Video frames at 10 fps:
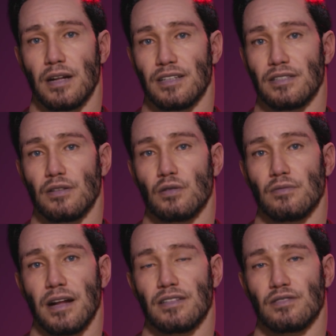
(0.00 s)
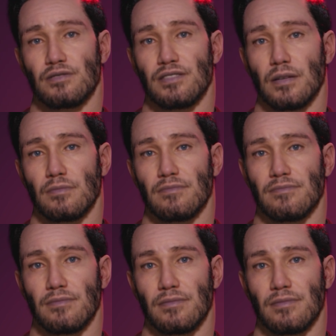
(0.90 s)
you knew about yourself.
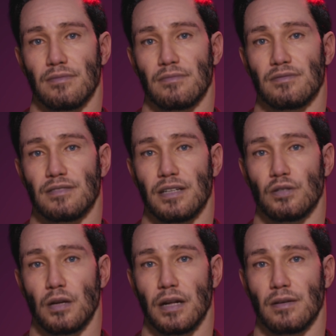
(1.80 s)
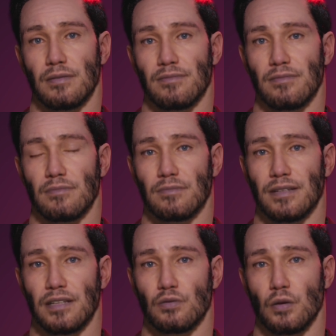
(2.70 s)
Stick around,
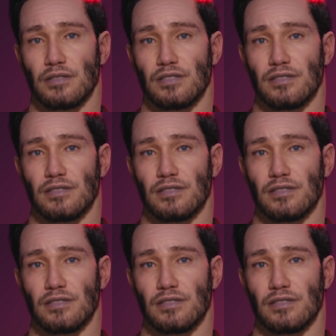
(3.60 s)
because what you